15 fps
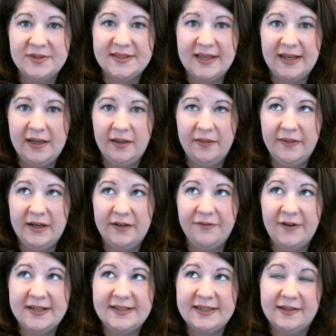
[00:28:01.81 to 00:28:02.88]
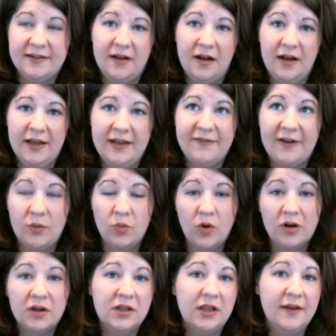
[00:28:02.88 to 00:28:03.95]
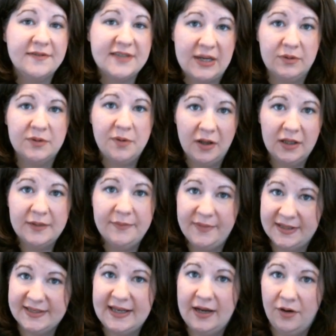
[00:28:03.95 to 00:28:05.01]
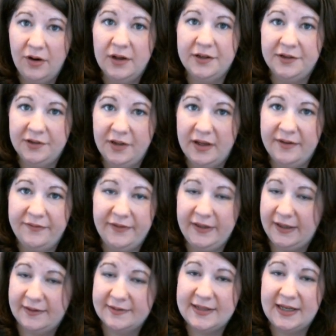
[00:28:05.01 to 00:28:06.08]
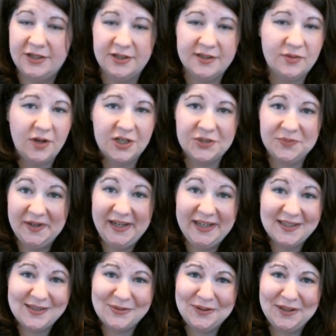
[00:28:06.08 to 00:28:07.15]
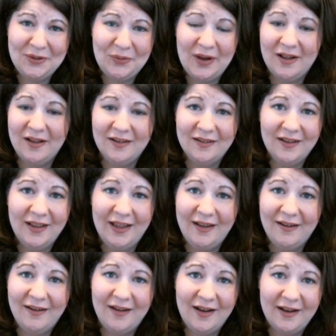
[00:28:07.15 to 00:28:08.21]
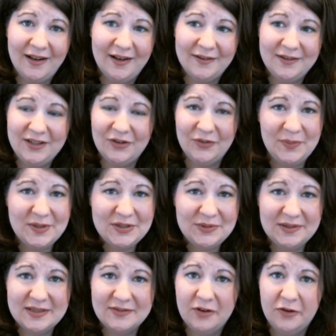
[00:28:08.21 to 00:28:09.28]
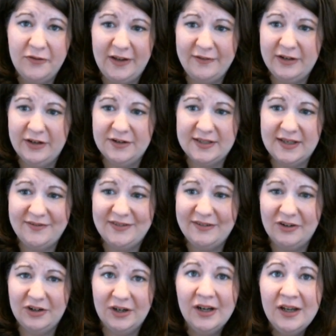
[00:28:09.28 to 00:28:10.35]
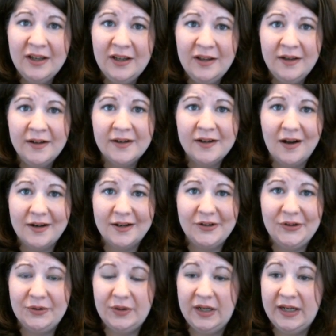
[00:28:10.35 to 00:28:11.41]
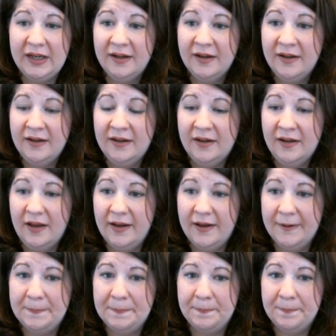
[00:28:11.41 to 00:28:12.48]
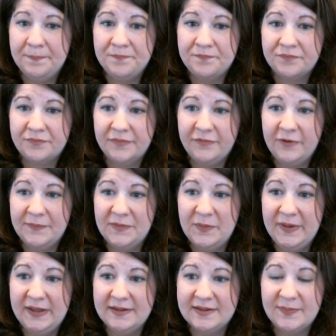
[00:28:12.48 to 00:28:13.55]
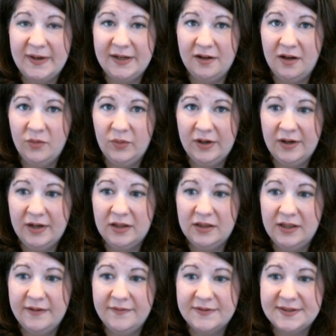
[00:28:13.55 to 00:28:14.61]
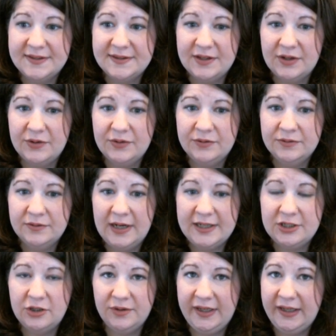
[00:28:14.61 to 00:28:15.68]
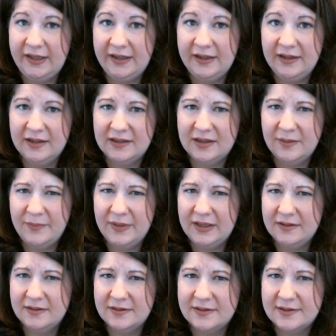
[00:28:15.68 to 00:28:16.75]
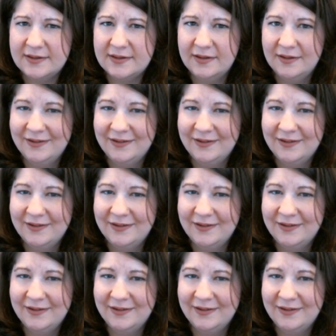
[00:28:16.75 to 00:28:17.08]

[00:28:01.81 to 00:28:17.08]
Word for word: say that if I did not, if I wore gloves, I would probably miss out on a lot of things. I just washed my hands really well. Uh, you know, I've been doing this for five years. I've never caught a cootie. Um, from the bins by not wearing gloves. So I don't eat at the bins.